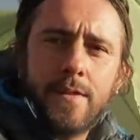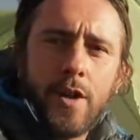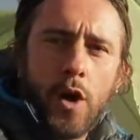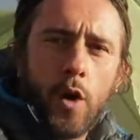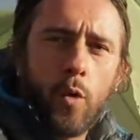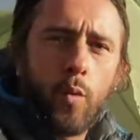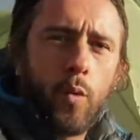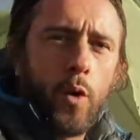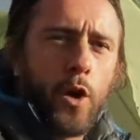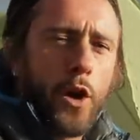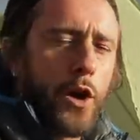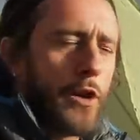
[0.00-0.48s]

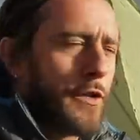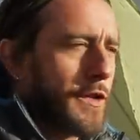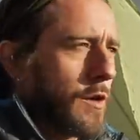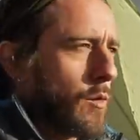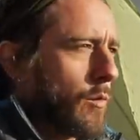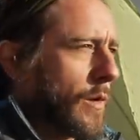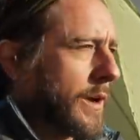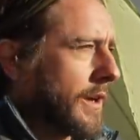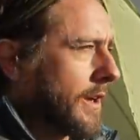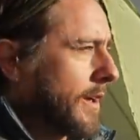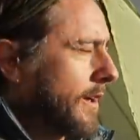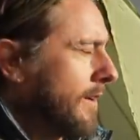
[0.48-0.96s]
A worthy
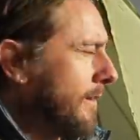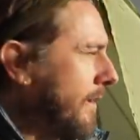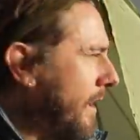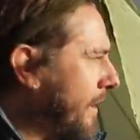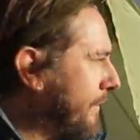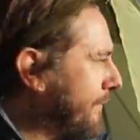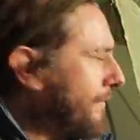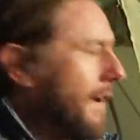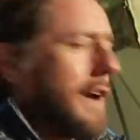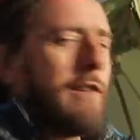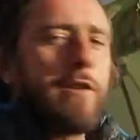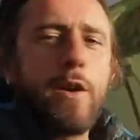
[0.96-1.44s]
winner.
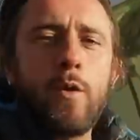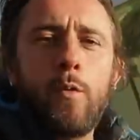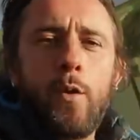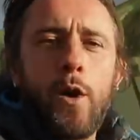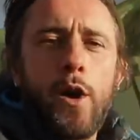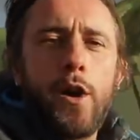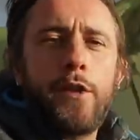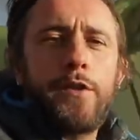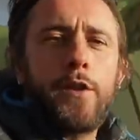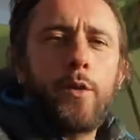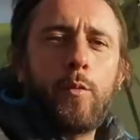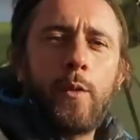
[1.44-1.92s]
A very
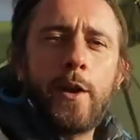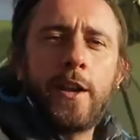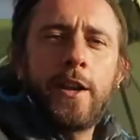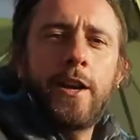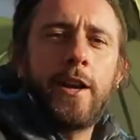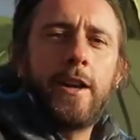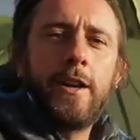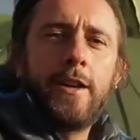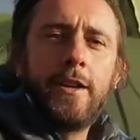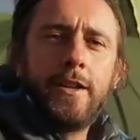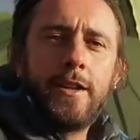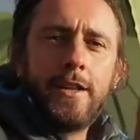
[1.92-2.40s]
worthy
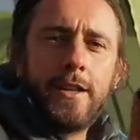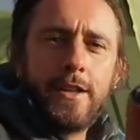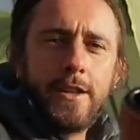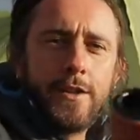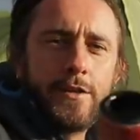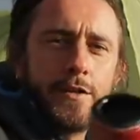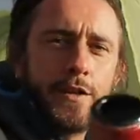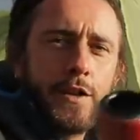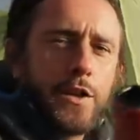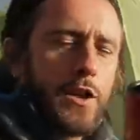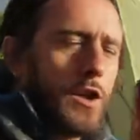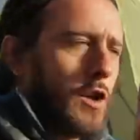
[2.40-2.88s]
winner
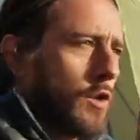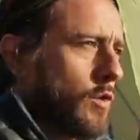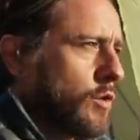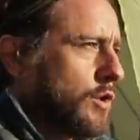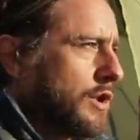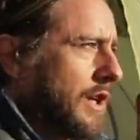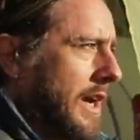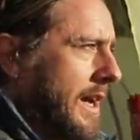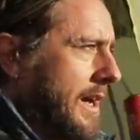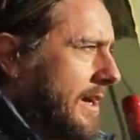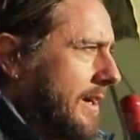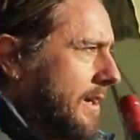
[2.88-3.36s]
to you,
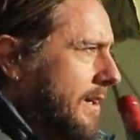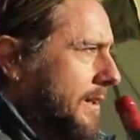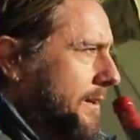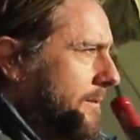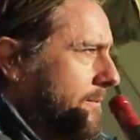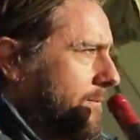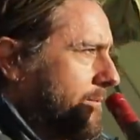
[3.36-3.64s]
Jack.